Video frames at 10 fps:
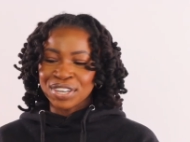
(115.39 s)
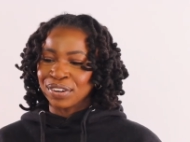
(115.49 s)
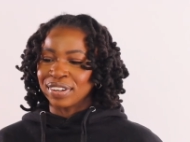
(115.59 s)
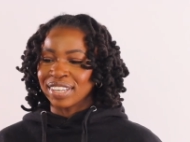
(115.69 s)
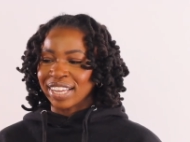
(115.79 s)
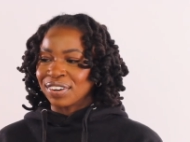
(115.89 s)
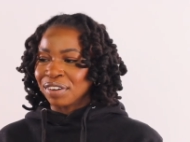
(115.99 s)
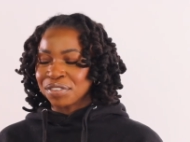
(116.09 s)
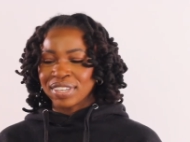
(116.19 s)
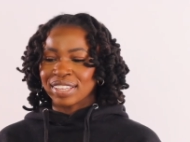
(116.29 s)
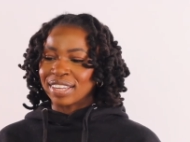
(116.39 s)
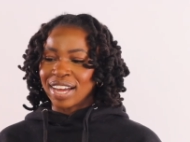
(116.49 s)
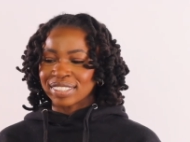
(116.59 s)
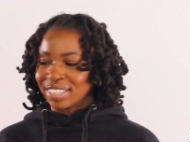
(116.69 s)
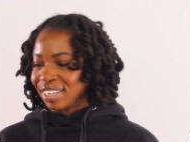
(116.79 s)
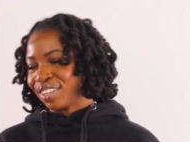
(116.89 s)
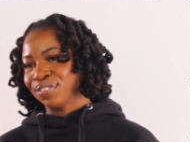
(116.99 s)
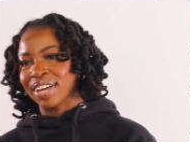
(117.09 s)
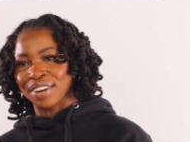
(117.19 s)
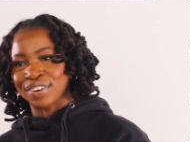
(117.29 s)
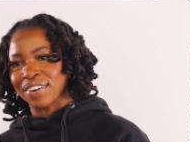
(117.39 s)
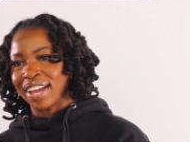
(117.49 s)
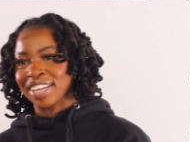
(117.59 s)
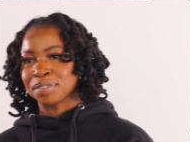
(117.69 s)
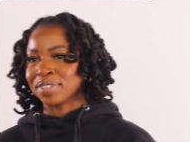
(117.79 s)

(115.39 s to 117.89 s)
like coffee, you get locked in and then you kind of crash.